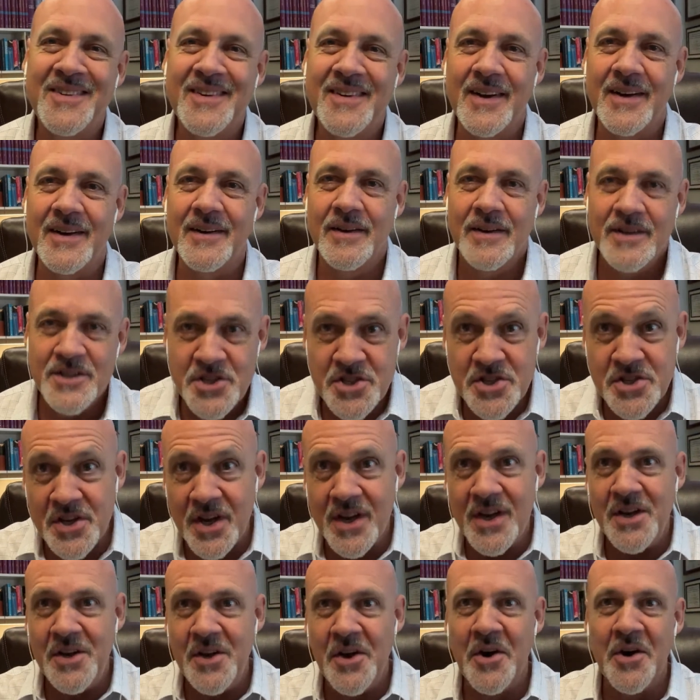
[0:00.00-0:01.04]
kind of
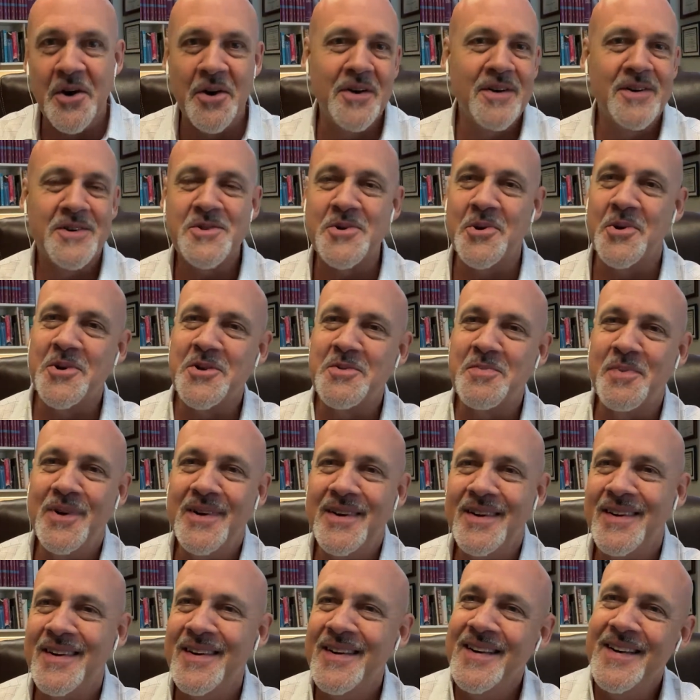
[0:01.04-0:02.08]
stay young, so to
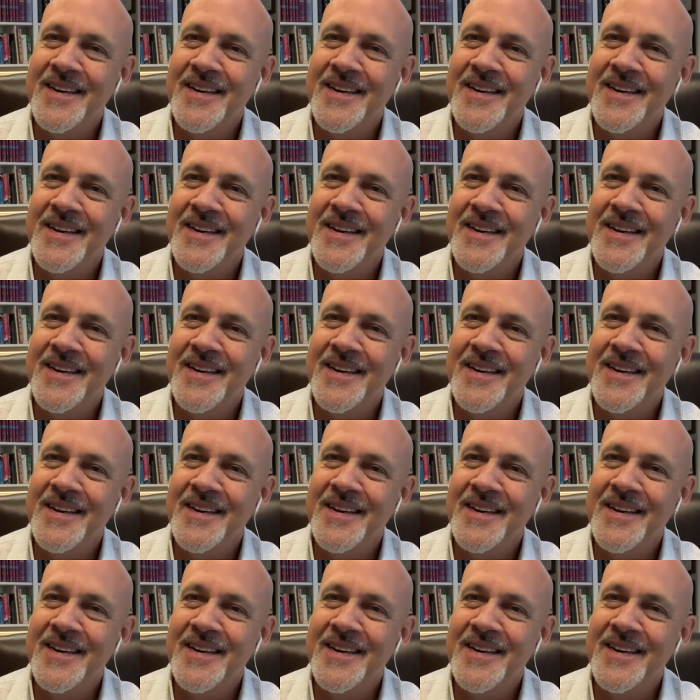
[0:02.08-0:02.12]
speak,